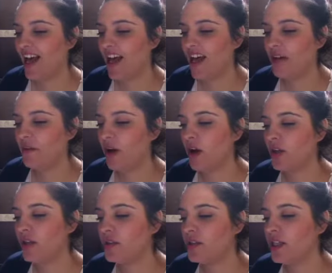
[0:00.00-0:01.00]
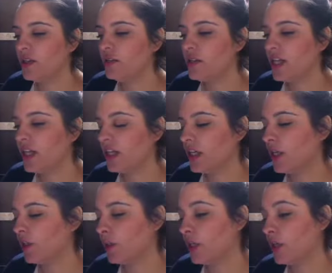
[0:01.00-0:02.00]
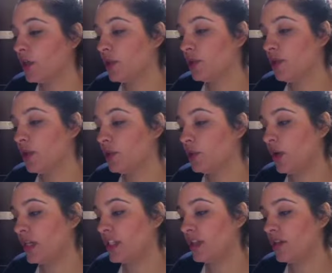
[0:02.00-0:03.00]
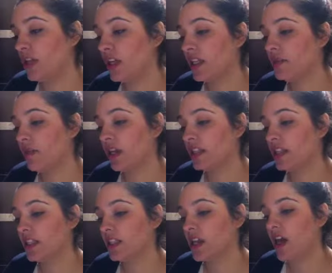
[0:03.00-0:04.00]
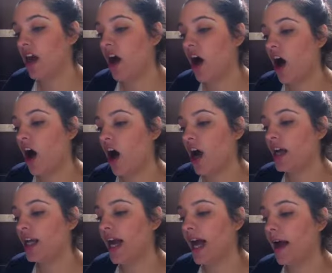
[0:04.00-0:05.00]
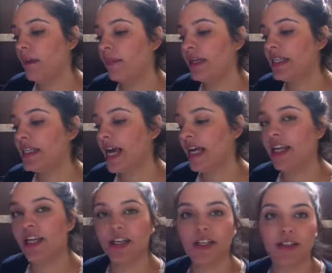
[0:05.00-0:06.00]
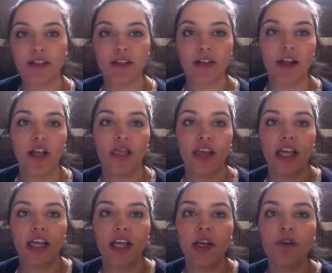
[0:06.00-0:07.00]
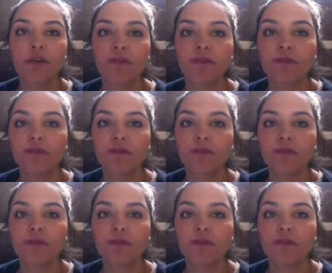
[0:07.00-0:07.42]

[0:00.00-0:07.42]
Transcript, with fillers: Are you single, taken, heartbroken, confused, waiting for the unexpected? I am taken. Thank you.